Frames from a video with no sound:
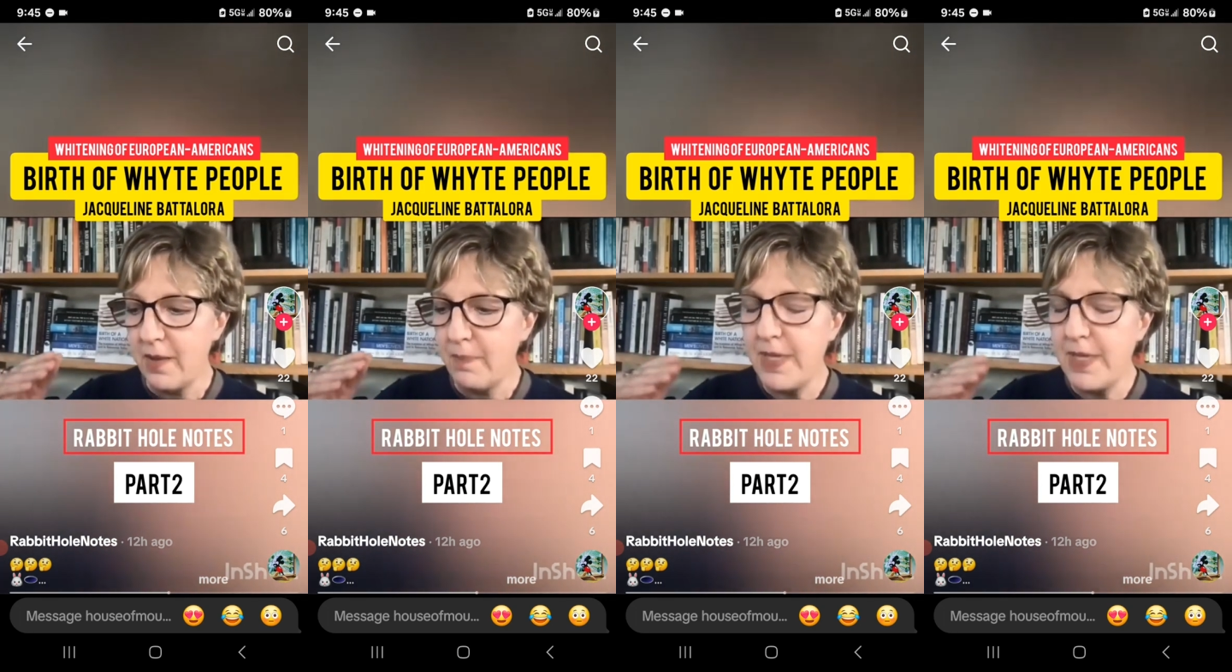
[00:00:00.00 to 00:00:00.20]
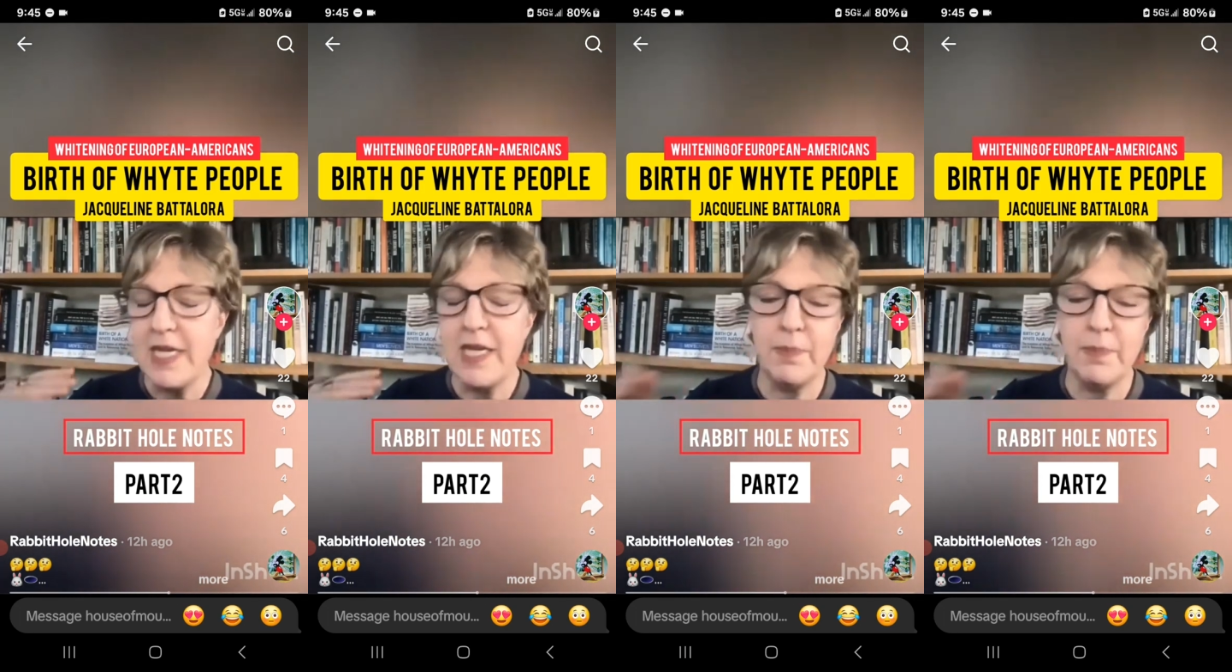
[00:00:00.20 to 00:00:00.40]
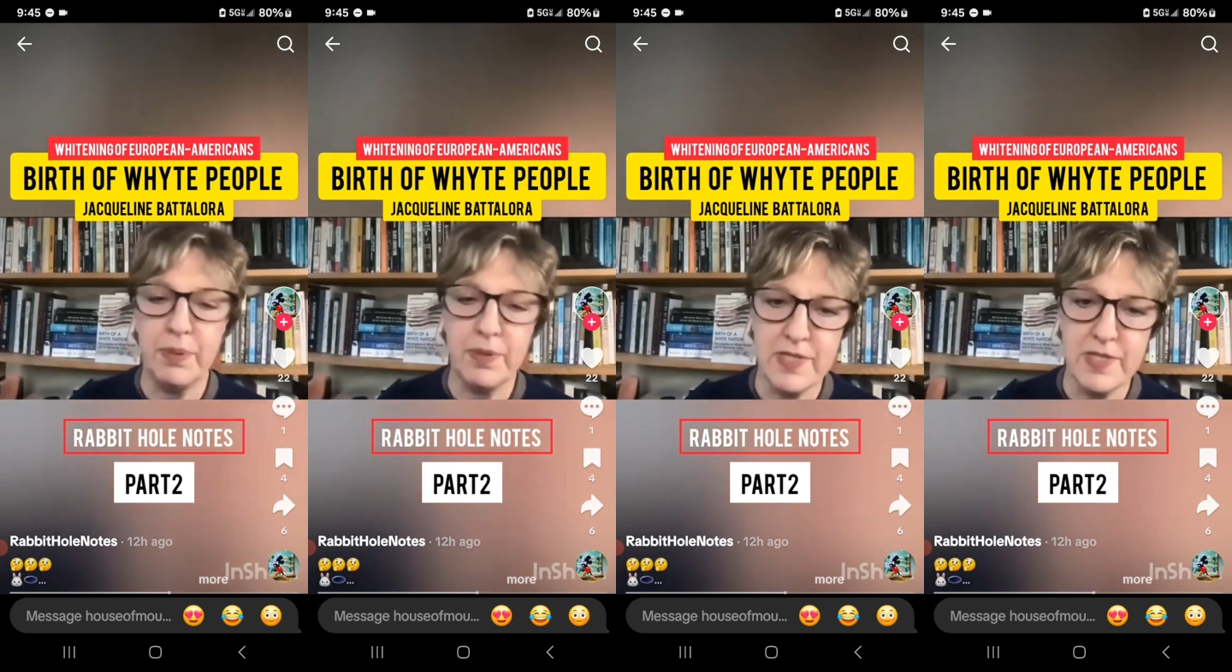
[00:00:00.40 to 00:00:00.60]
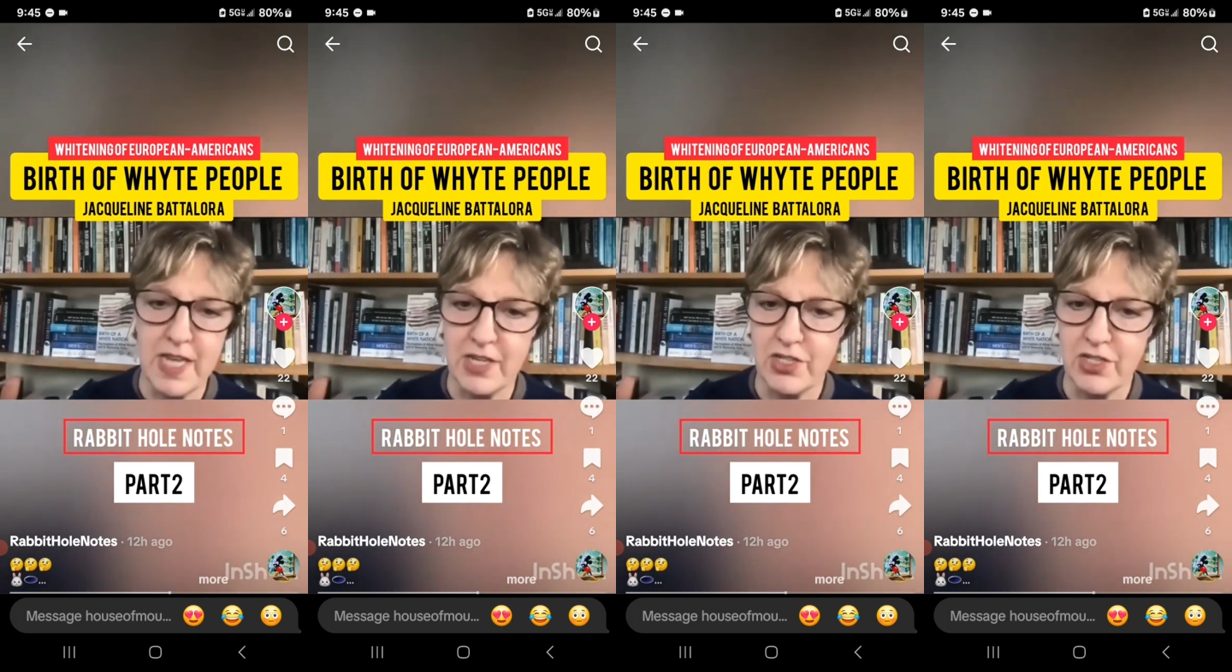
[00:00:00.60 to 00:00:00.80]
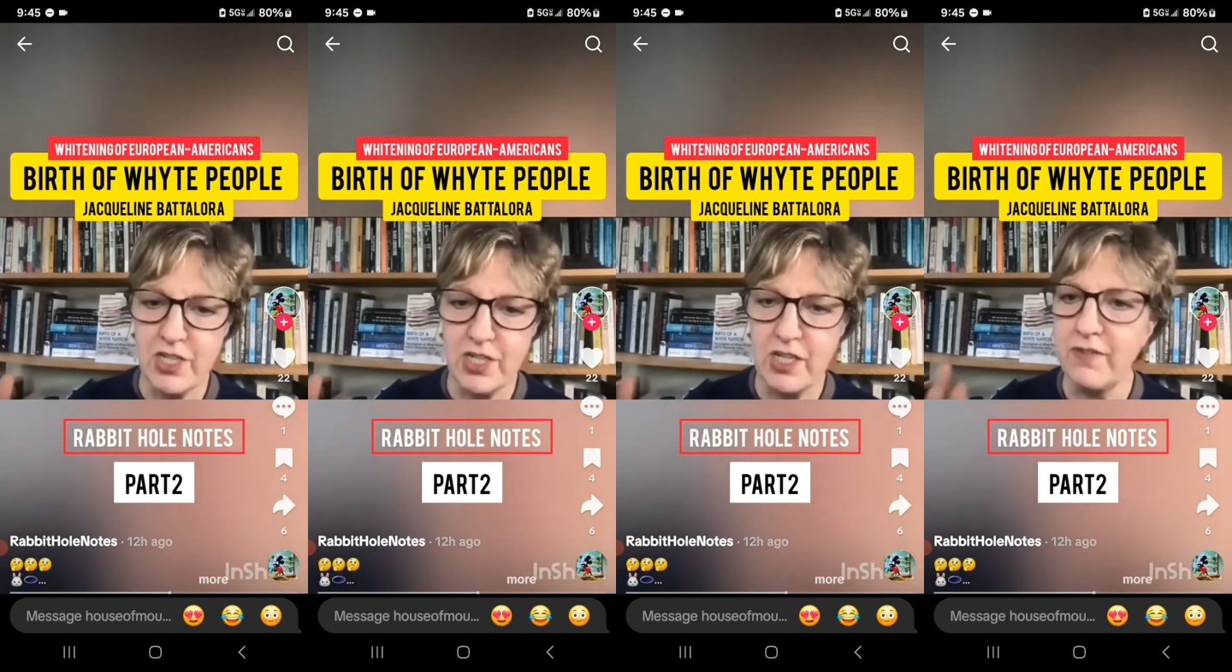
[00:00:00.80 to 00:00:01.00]
being in
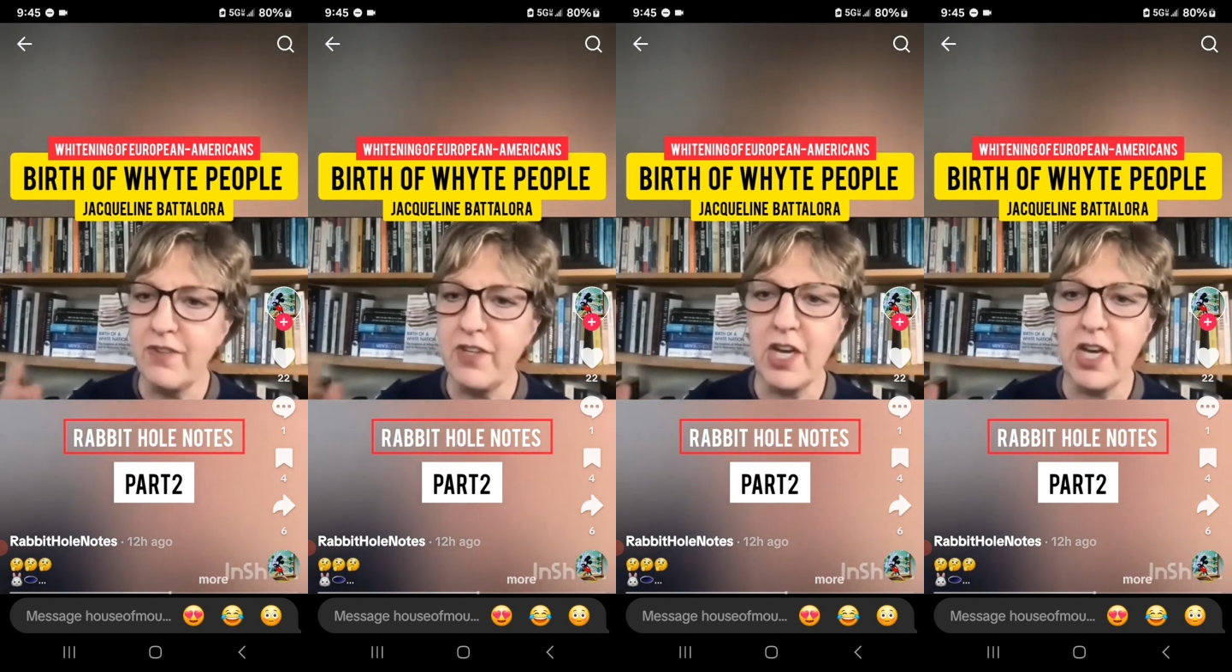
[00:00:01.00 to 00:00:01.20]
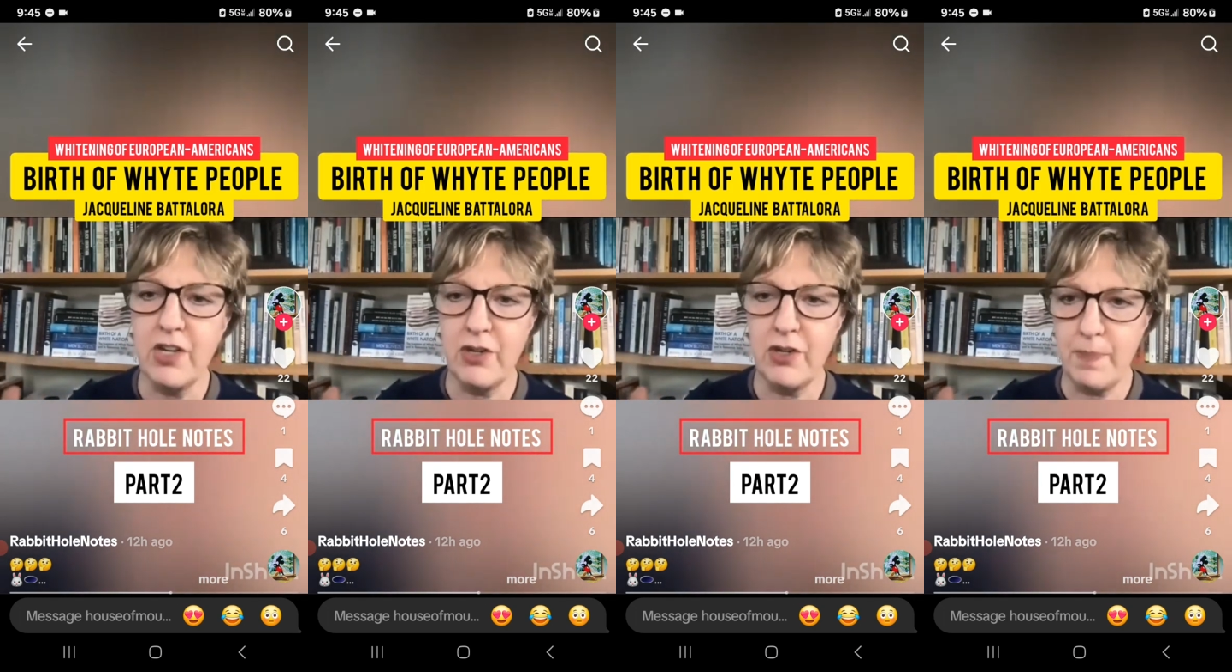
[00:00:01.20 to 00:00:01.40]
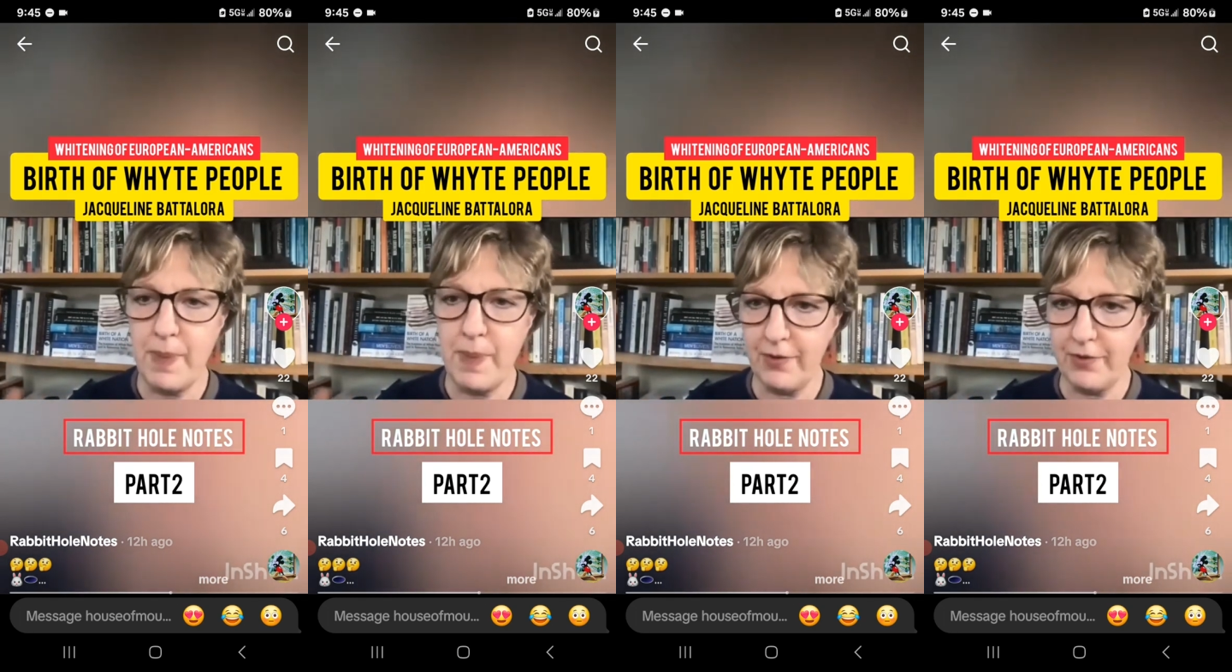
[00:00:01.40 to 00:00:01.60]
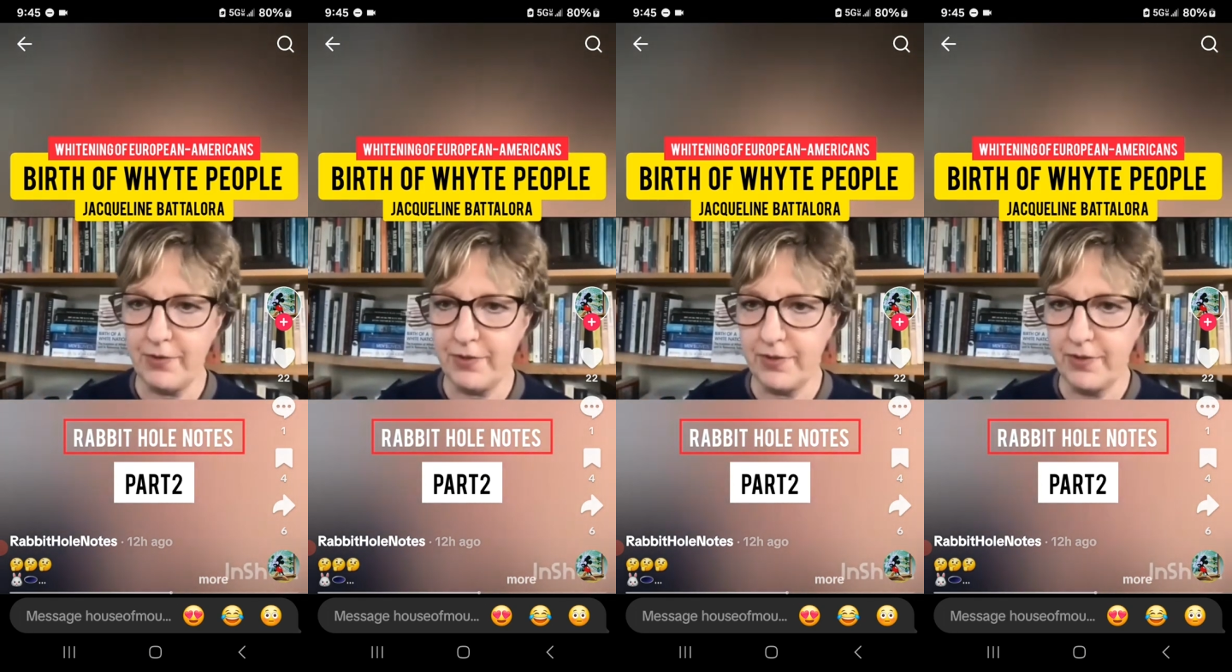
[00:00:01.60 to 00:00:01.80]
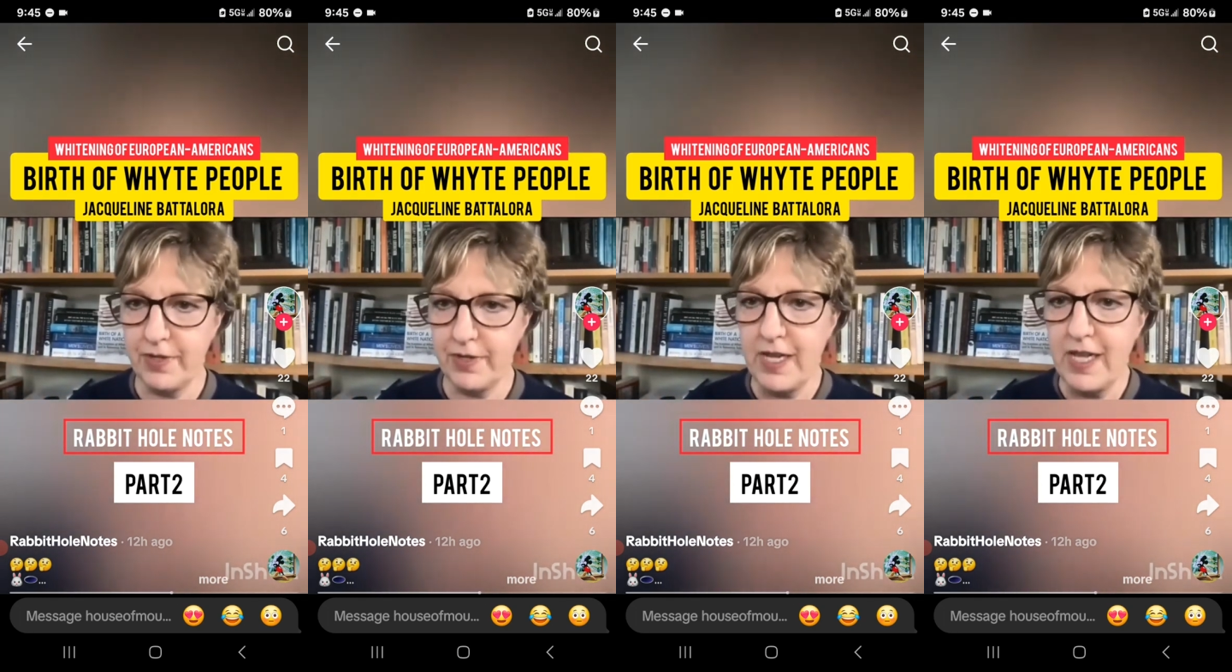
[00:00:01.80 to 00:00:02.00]
possession of gun or
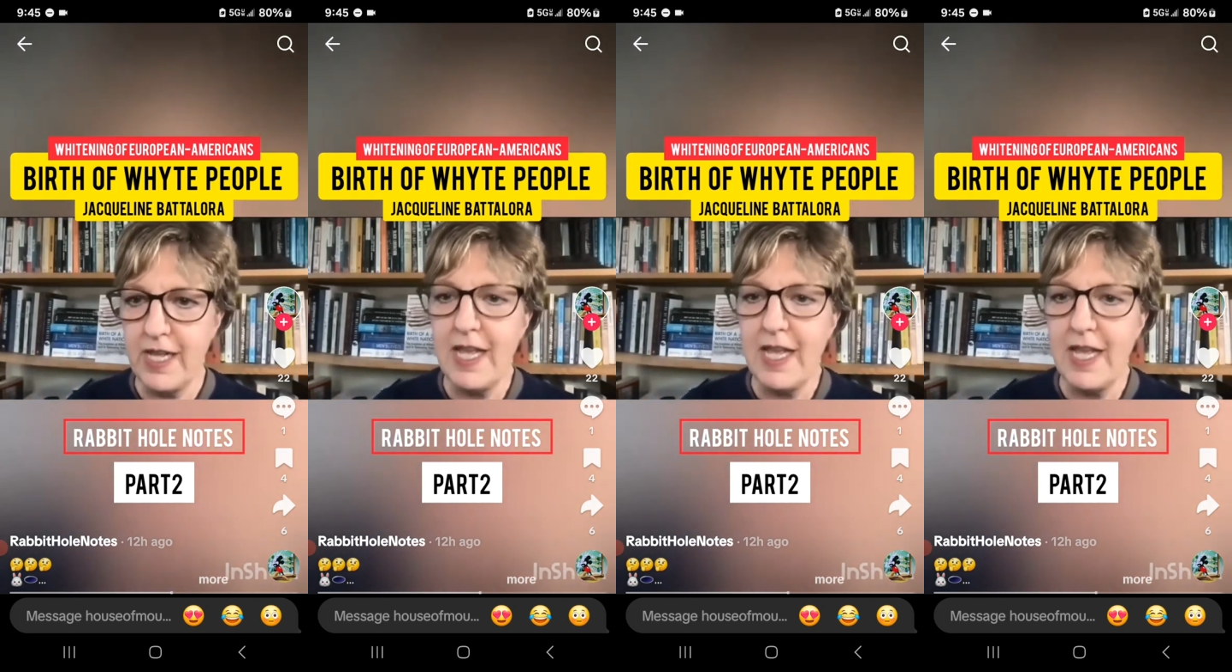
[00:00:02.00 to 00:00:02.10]
powder.